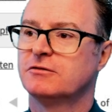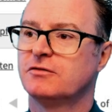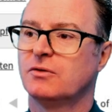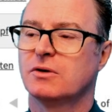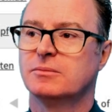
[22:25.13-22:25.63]

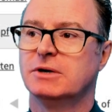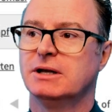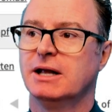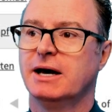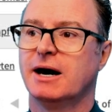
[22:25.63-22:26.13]
form
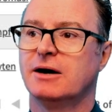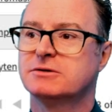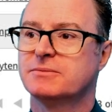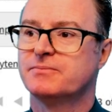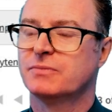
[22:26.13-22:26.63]

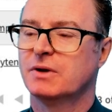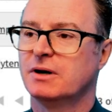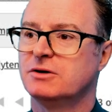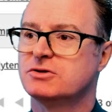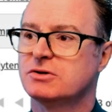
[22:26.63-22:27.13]
layout
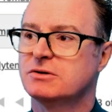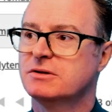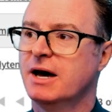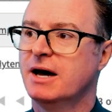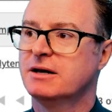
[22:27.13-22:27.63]
and turn
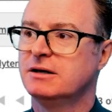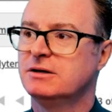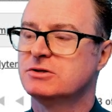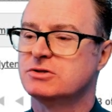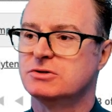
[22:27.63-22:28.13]
that
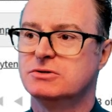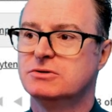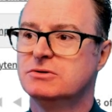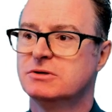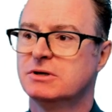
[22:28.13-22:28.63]

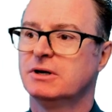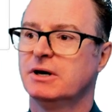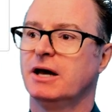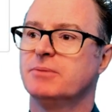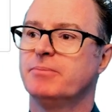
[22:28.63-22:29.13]
into
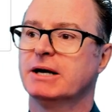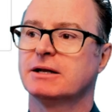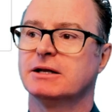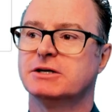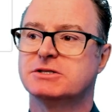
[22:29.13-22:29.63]
an
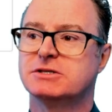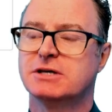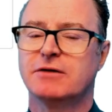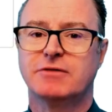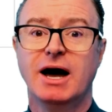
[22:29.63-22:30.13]
embedded list, you
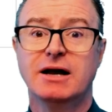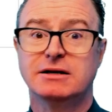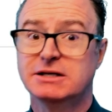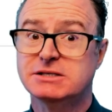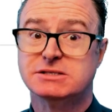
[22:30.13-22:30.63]
see I've got
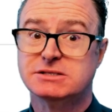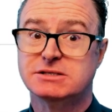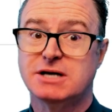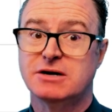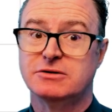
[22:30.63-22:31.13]
lists
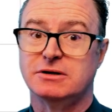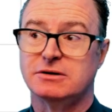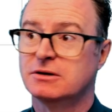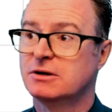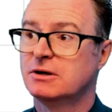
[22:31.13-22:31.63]
down here.
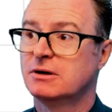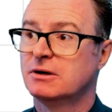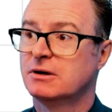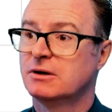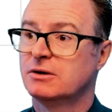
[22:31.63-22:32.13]

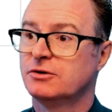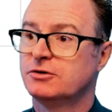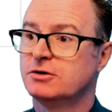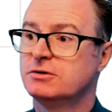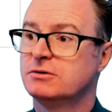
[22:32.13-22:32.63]

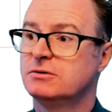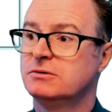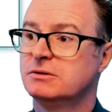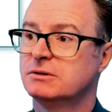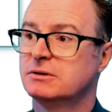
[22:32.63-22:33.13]
To
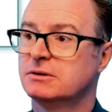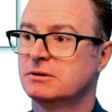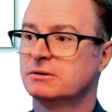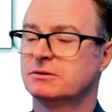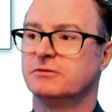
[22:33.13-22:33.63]
do,
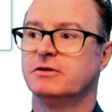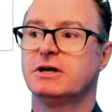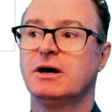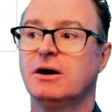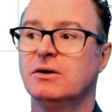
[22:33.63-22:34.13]
to
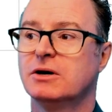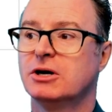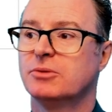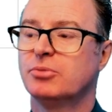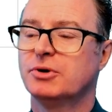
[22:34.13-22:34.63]
video,
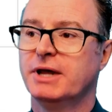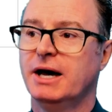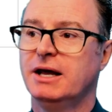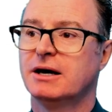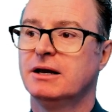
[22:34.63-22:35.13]
put that
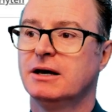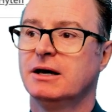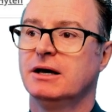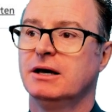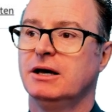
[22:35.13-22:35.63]
in,
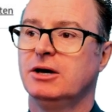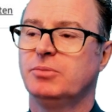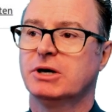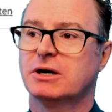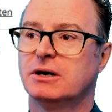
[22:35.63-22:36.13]
it
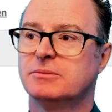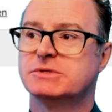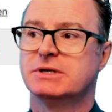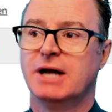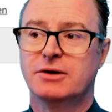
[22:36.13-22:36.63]

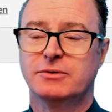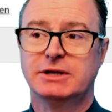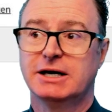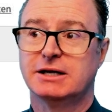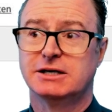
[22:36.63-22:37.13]
becomes not a
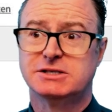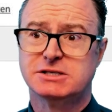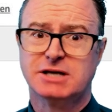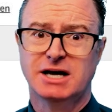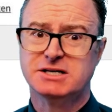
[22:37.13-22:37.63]
related list.
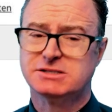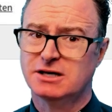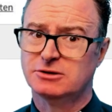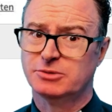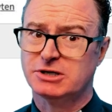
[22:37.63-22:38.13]
It's kind of
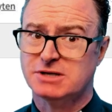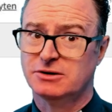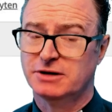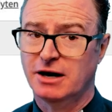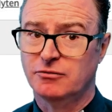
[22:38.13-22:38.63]
subtle because I
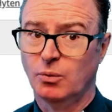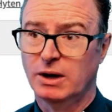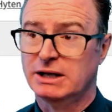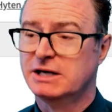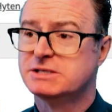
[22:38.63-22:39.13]
only have
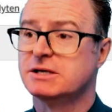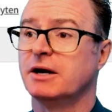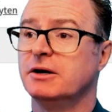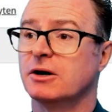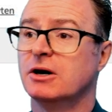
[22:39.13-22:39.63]
one list on
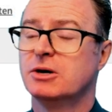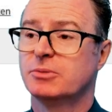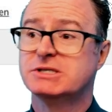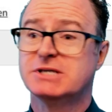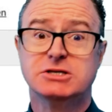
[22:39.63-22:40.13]
here,
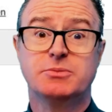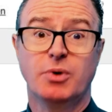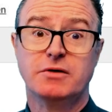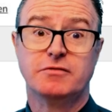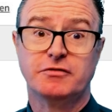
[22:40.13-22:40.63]
but it's actually
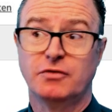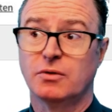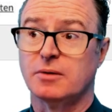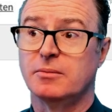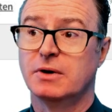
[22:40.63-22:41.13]
part of the
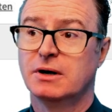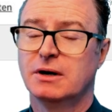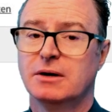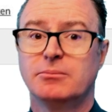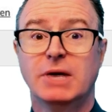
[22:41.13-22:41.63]
form.
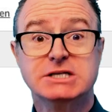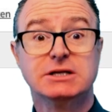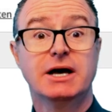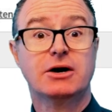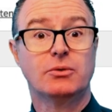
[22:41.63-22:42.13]
Much
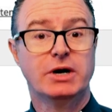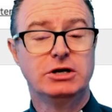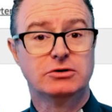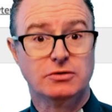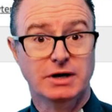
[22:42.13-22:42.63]
like when
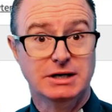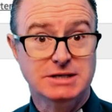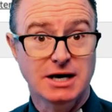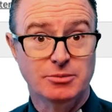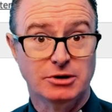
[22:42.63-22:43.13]
you create a
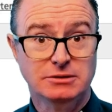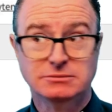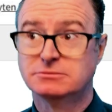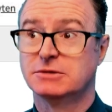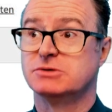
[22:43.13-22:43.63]
table,
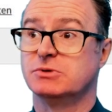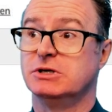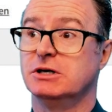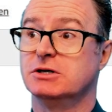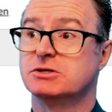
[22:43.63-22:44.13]
as we
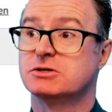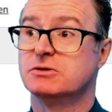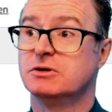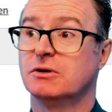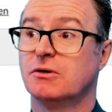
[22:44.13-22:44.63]
did in
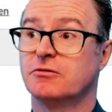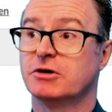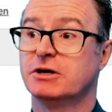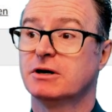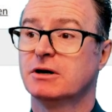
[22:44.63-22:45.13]
Studio over
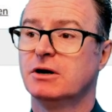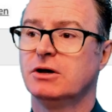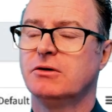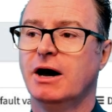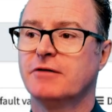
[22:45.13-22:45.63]
here,
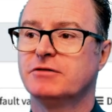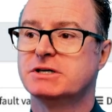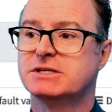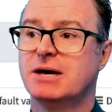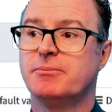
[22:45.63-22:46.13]
you have
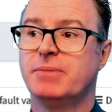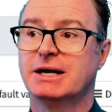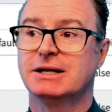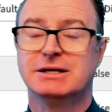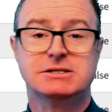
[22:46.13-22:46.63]
this
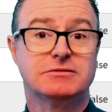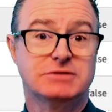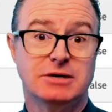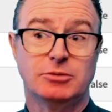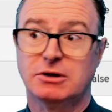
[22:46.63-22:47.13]
embedded list of
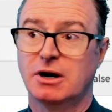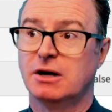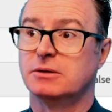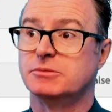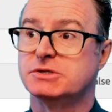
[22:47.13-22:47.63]
table
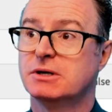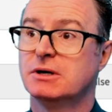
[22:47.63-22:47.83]
columns.